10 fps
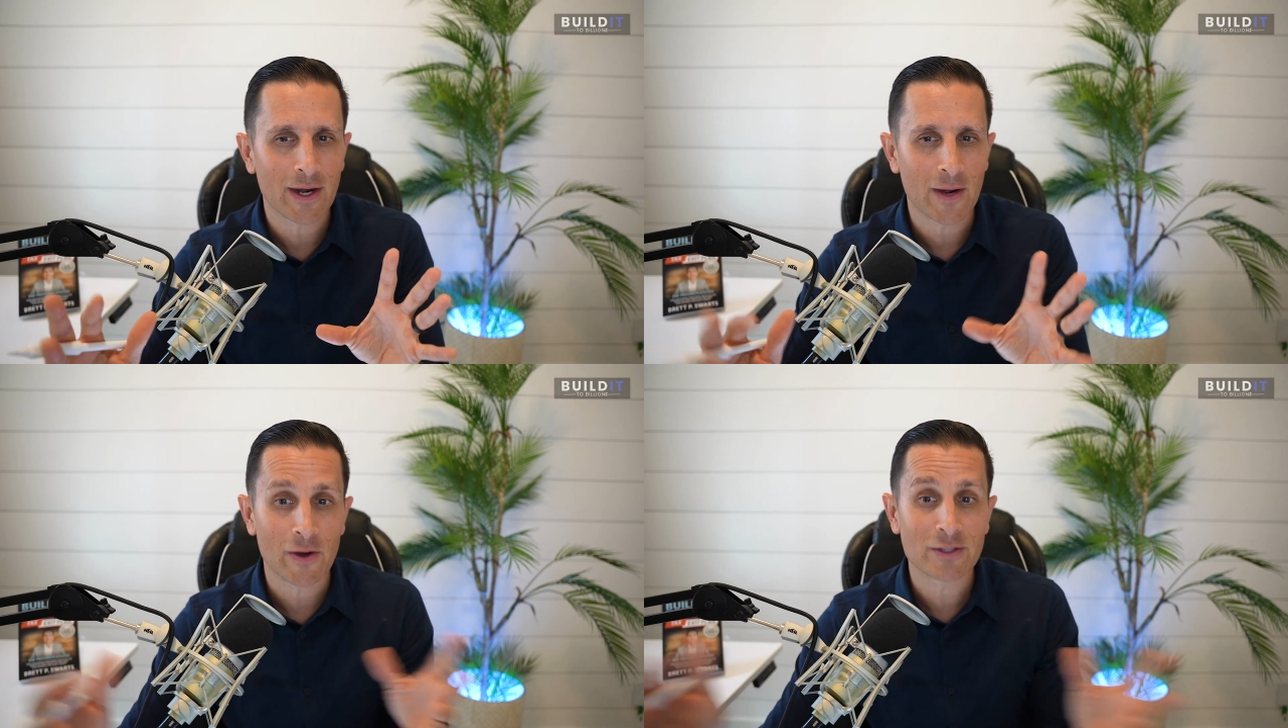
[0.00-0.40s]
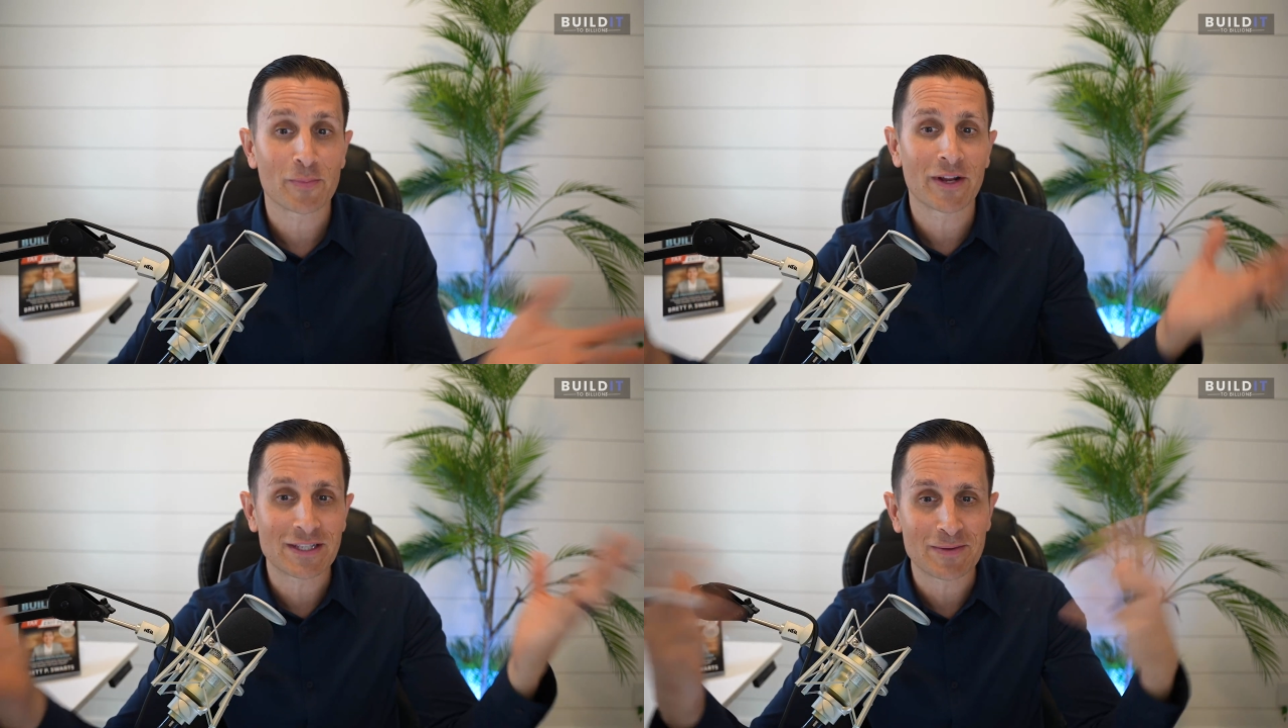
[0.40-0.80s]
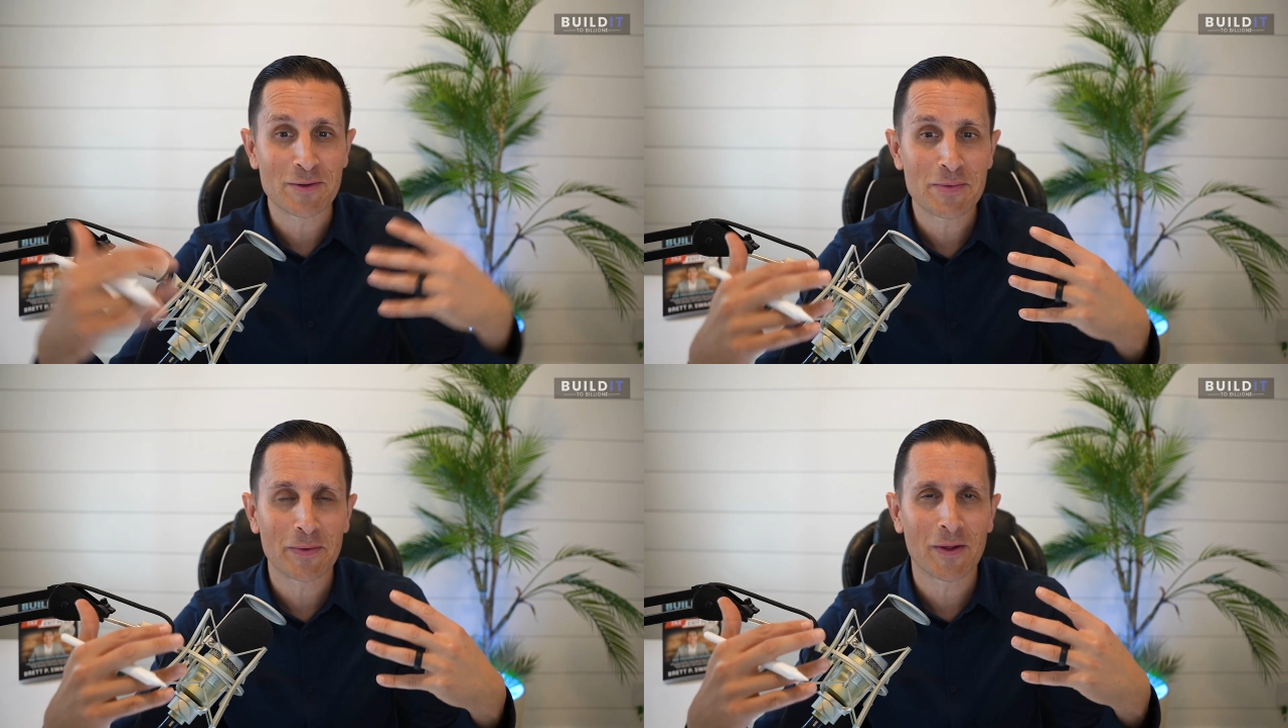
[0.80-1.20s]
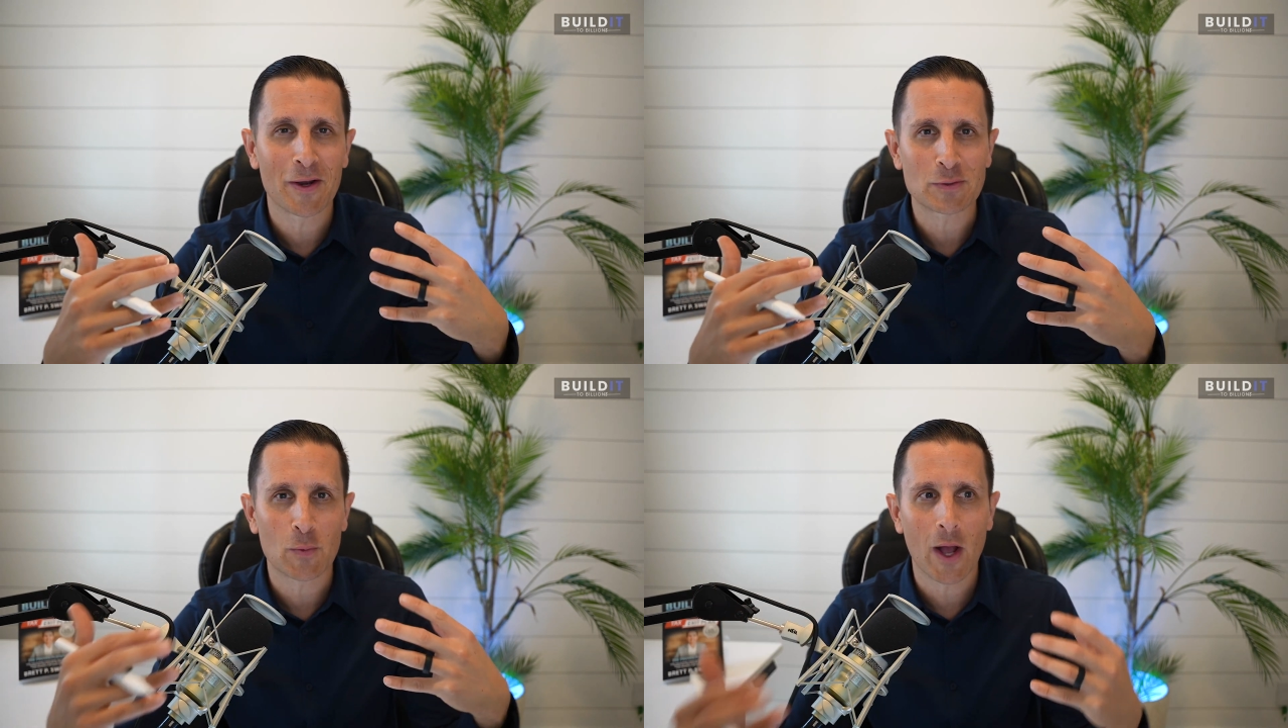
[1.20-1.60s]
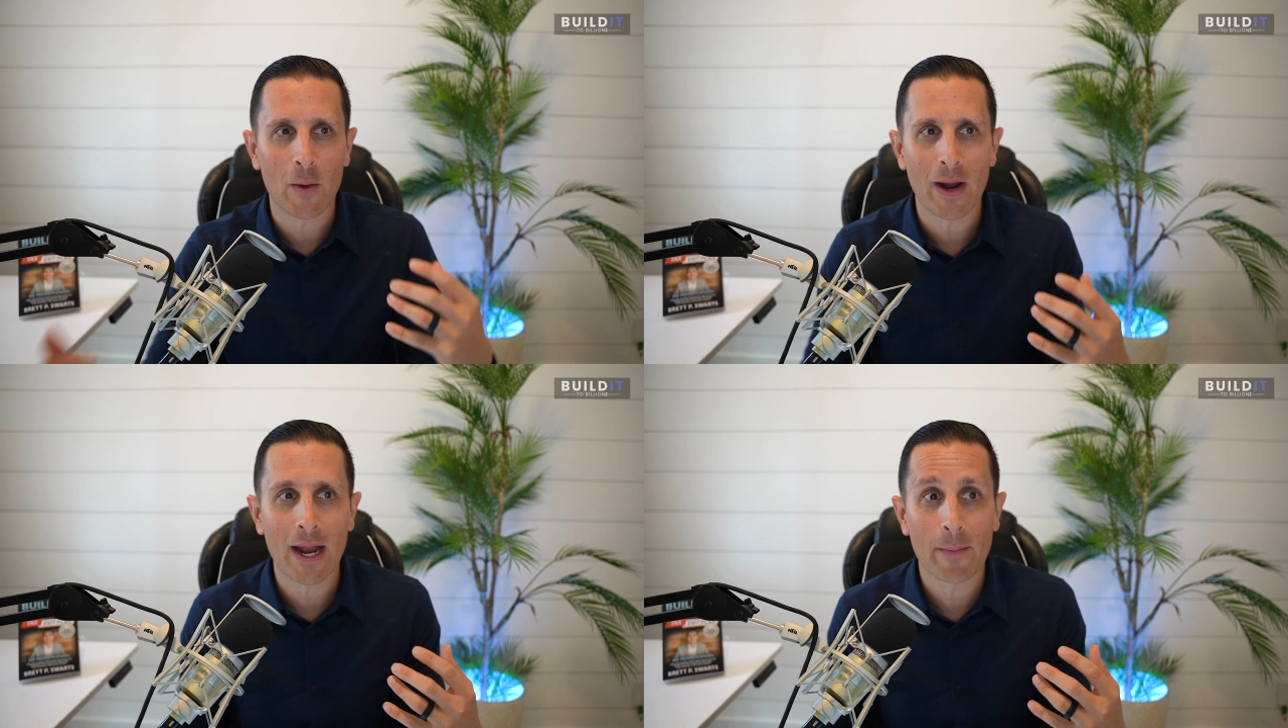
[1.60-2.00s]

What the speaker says: and we're also bringing some new people on as well, right?